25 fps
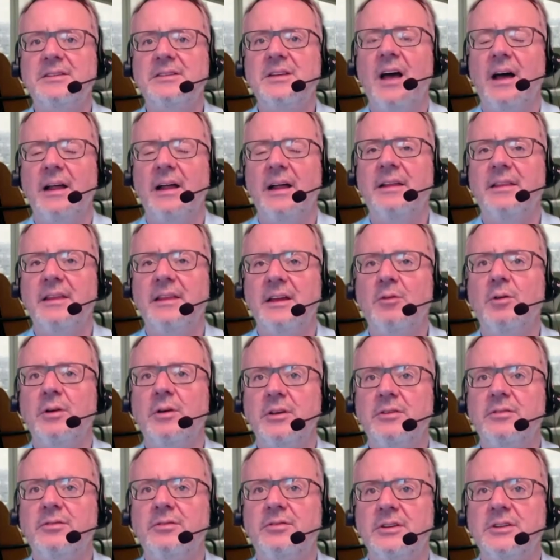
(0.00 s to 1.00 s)
I think what
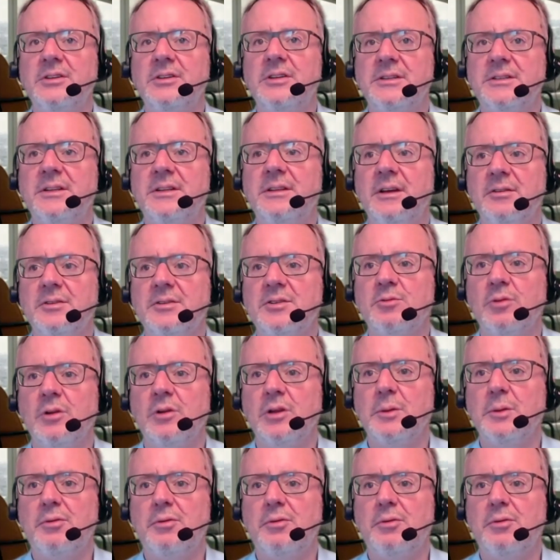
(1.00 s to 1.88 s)
you suggested there is a really